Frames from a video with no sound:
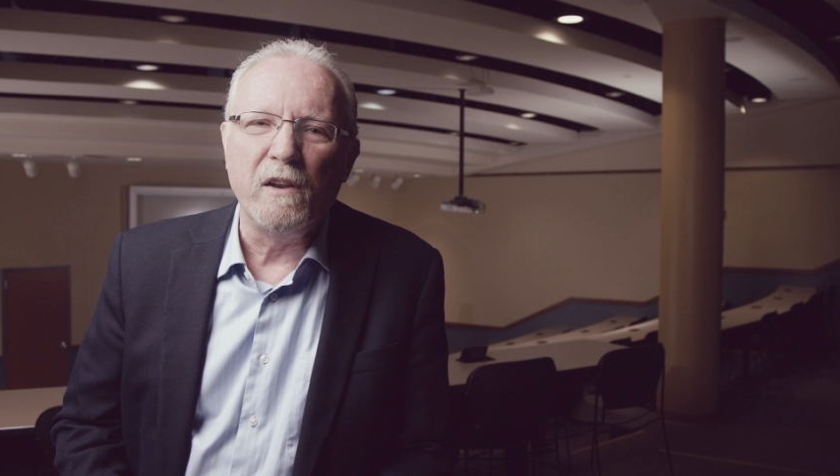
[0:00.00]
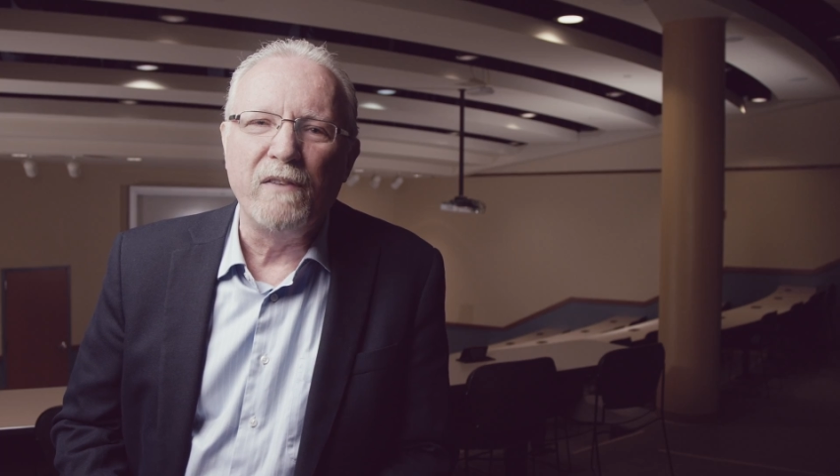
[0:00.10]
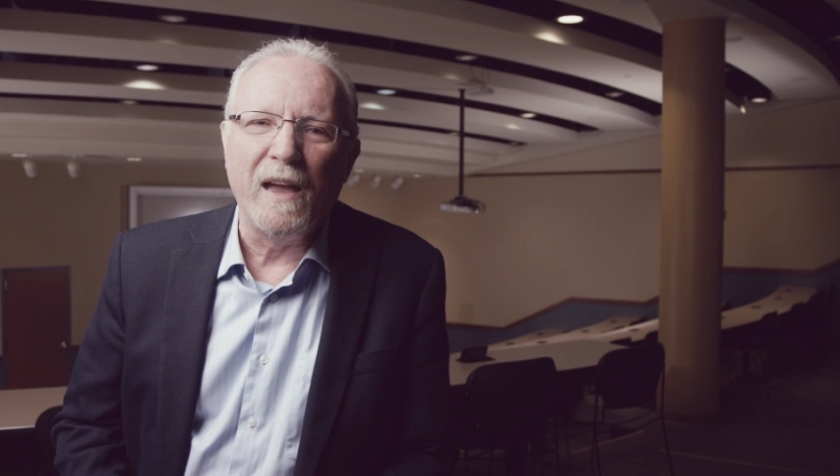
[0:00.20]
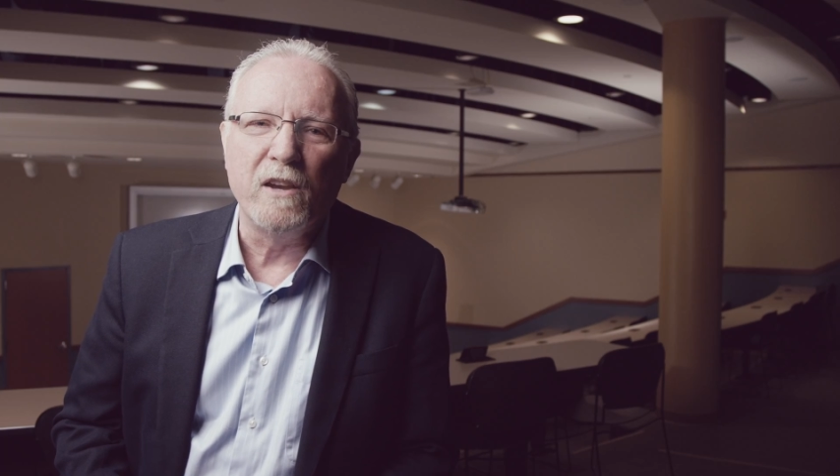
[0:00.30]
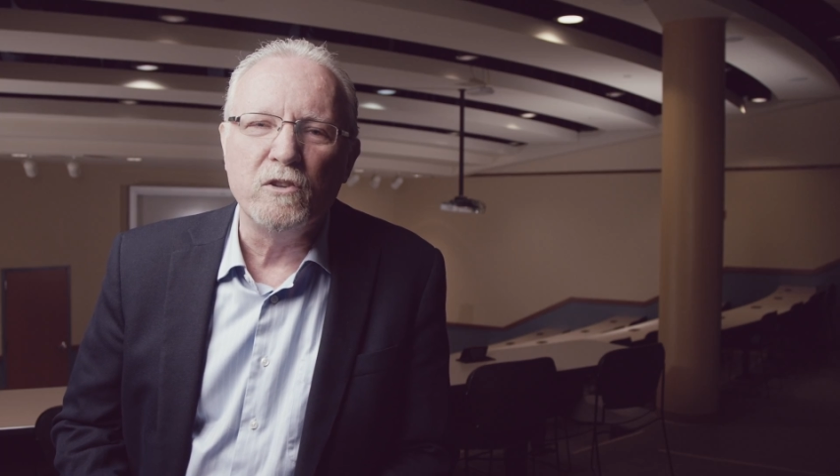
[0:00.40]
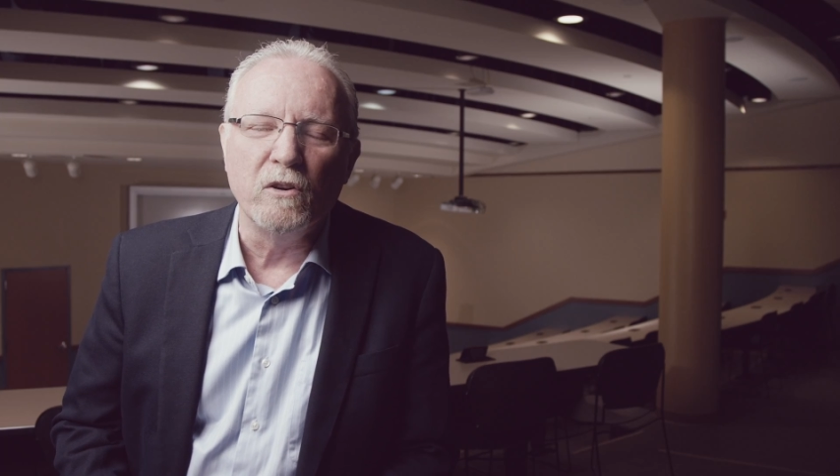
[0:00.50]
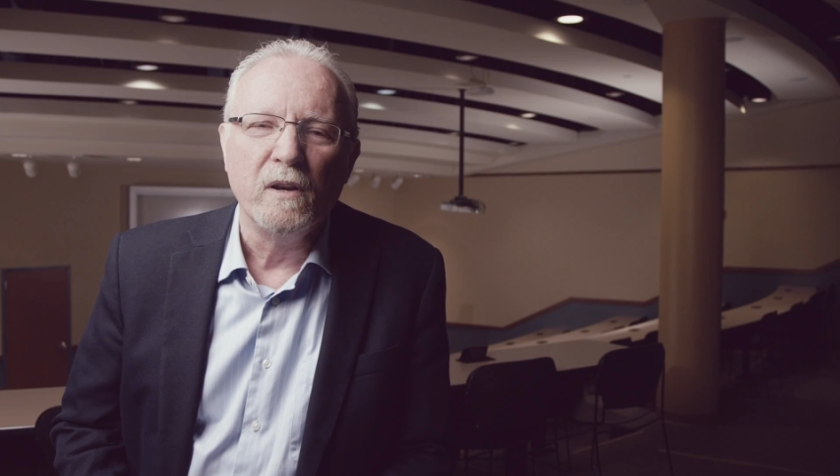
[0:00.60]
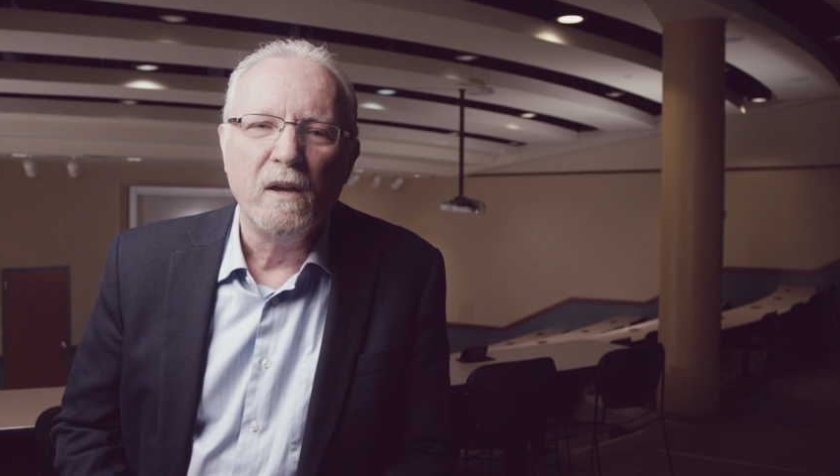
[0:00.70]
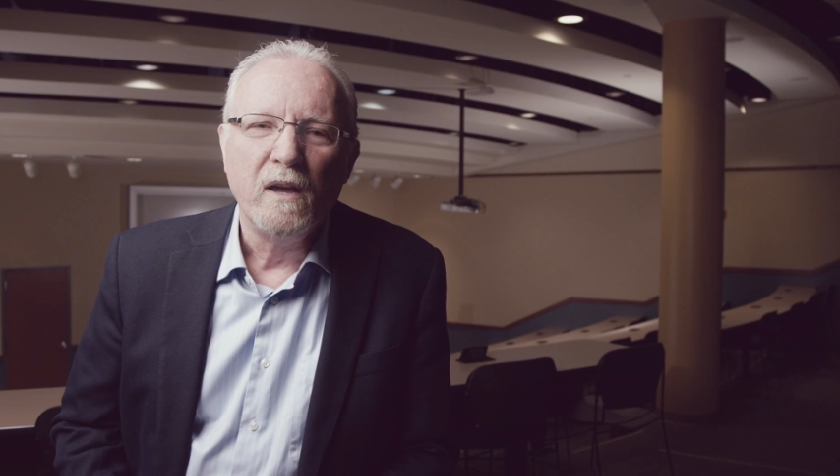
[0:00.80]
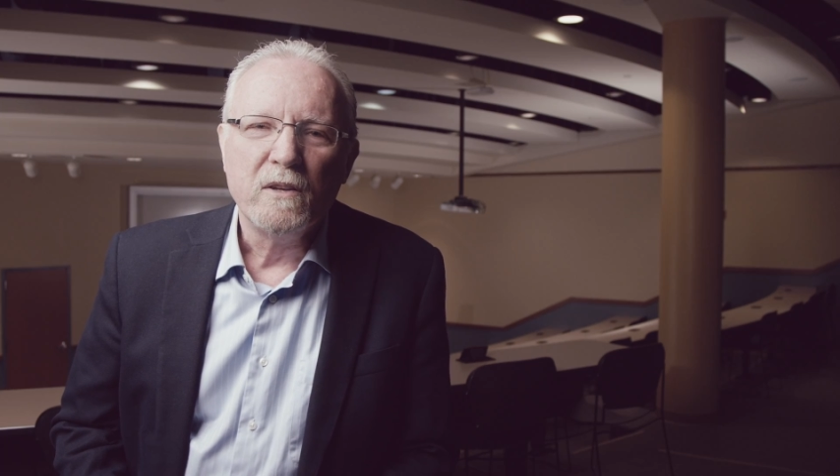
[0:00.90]
Evangel
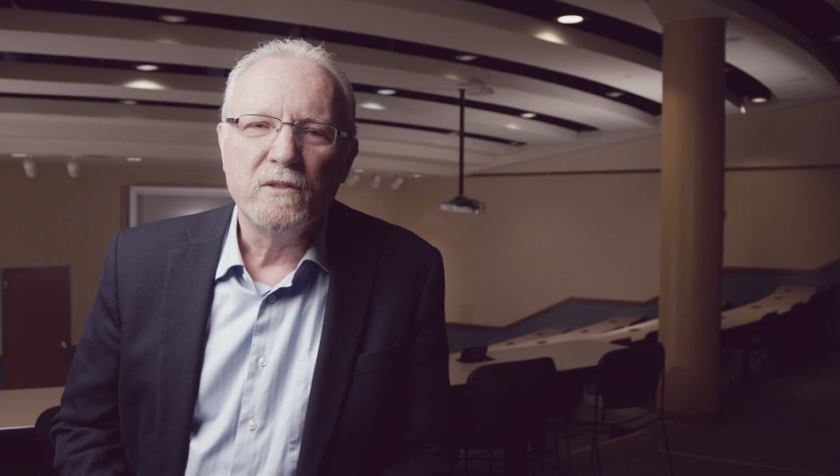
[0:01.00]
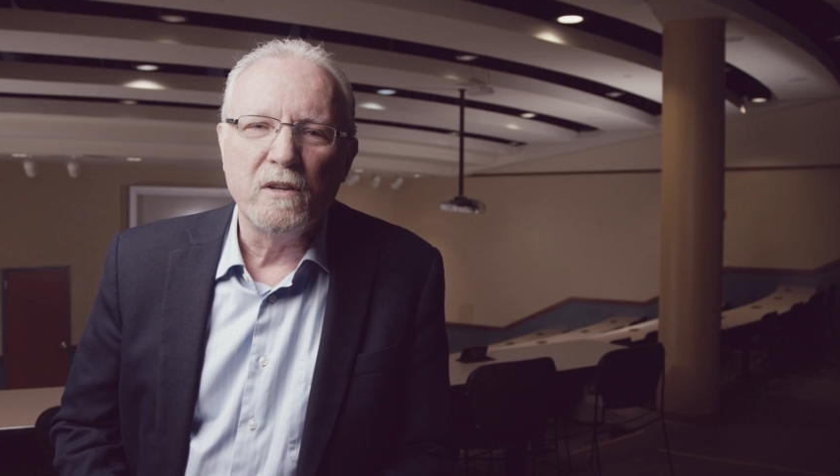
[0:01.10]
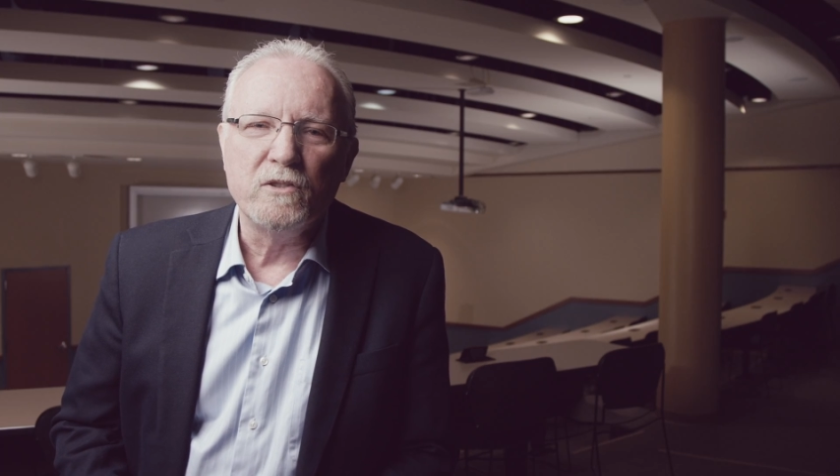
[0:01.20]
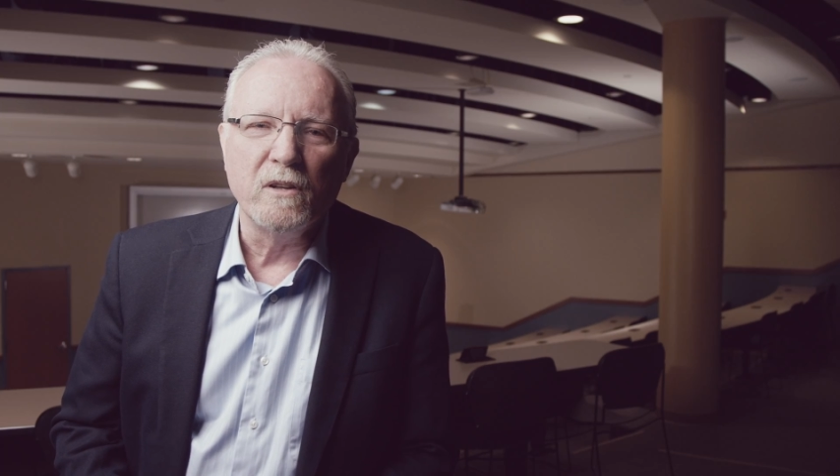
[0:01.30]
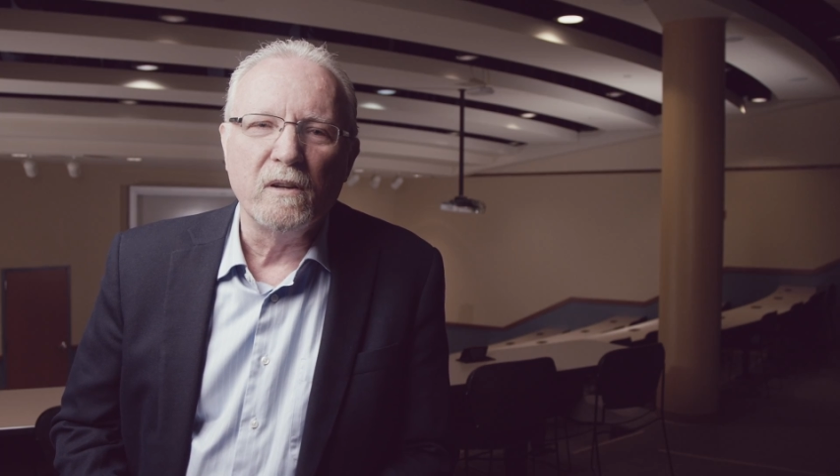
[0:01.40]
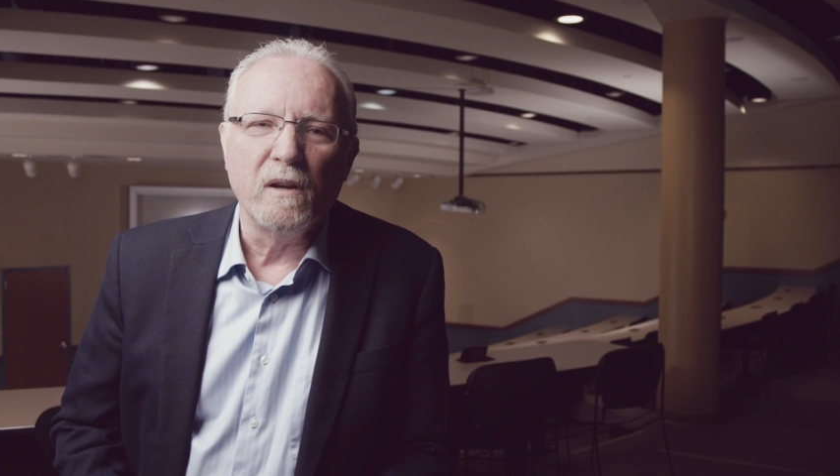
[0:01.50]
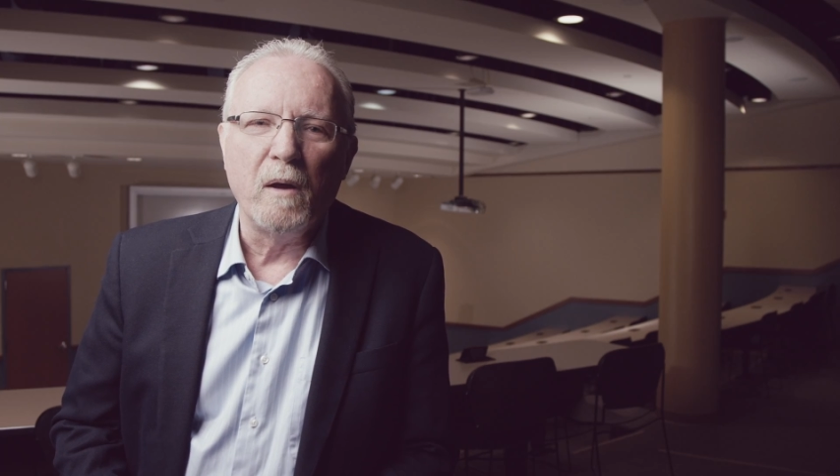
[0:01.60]
such a,